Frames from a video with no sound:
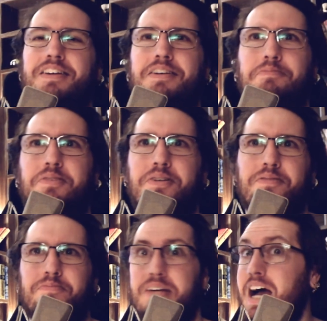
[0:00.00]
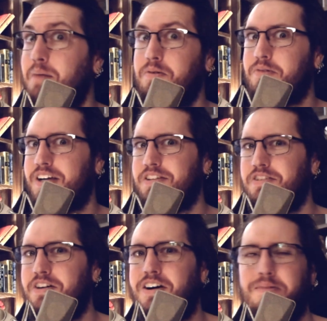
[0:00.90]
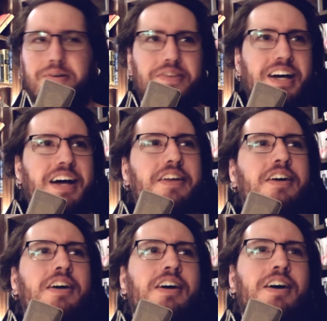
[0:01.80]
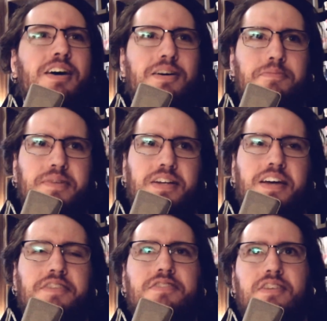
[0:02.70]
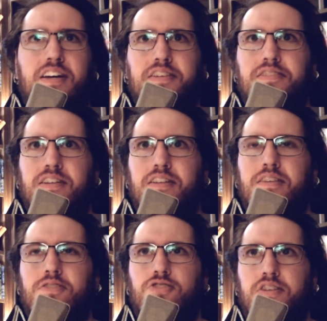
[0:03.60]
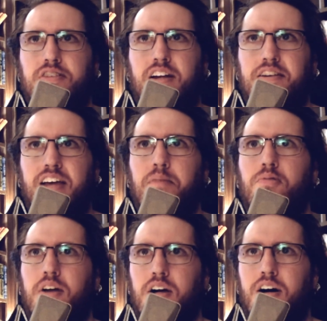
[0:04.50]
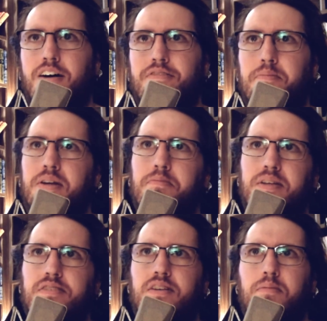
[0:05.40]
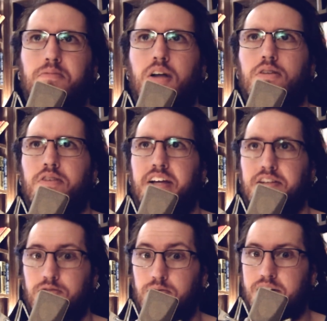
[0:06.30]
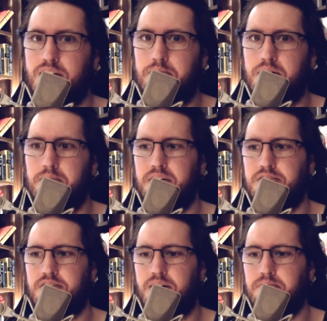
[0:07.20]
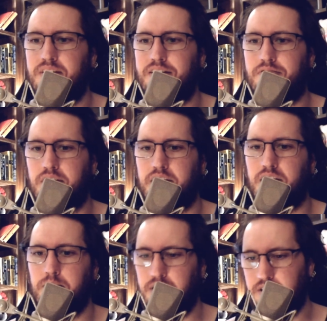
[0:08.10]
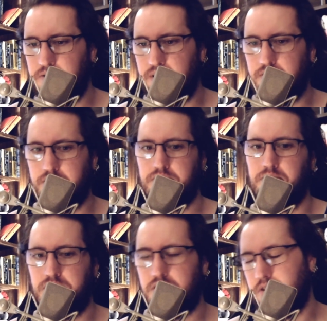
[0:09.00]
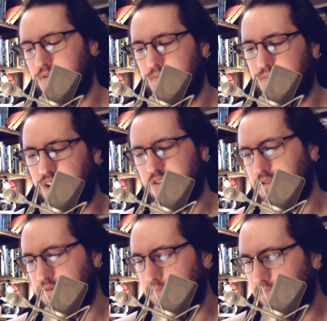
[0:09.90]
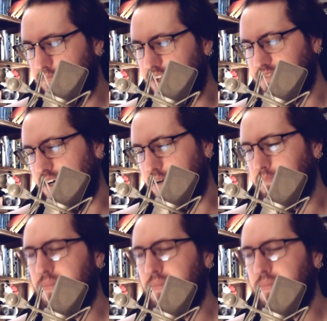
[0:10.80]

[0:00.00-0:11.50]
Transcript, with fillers: I'm gonna be happy when I get to talk about that. Um, it, it's nice that shit's kind of tapering off. I mean, it means that I'm not learning as quickly, but it means that I'm definitely coming into my own as a musician. That's awesome. That's fine.